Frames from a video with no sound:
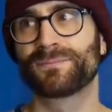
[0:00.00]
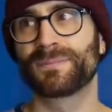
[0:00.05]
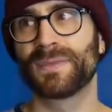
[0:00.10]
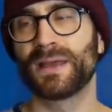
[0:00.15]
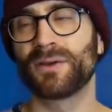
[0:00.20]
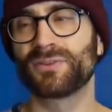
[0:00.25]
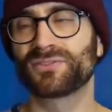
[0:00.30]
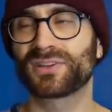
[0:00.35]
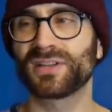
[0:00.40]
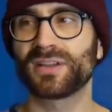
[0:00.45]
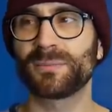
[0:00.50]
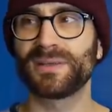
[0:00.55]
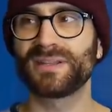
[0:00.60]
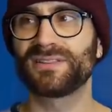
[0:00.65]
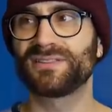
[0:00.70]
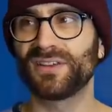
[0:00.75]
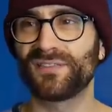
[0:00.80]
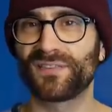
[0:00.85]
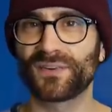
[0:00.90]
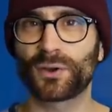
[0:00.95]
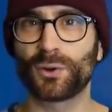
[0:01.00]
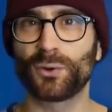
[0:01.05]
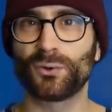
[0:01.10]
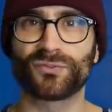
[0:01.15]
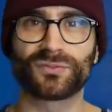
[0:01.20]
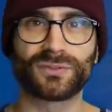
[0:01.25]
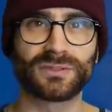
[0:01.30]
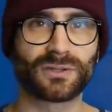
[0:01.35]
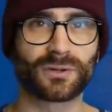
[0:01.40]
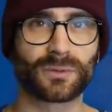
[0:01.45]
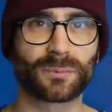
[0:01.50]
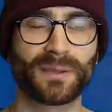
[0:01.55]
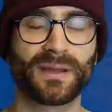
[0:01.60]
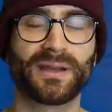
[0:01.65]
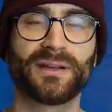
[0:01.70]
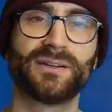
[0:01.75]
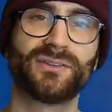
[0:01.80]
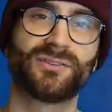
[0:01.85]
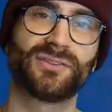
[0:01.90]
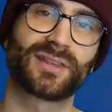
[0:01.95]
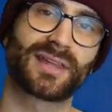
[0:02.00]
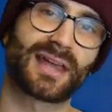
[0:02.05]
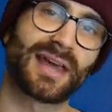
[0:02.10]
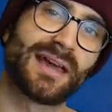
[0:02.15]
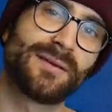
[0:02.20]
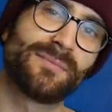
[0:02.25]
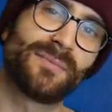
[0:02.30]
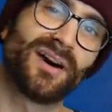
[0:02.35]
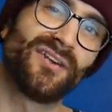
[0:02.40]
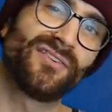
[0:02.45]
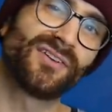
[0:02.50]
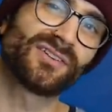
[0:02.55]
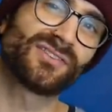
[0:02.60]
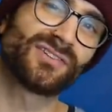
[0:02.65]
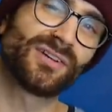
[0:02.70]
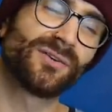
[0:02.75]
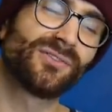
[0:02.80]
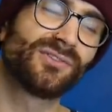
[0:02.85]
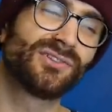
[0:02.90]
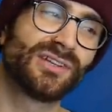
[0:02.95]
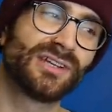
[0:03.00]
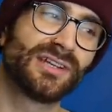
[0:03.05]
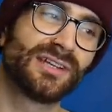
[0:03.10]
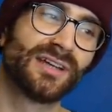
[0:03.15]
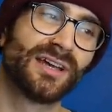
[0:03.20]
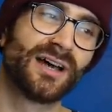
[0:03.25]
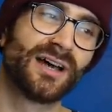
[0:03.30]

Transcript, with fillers: it was going to be difficult for long periods of the game, but I think Chelsea,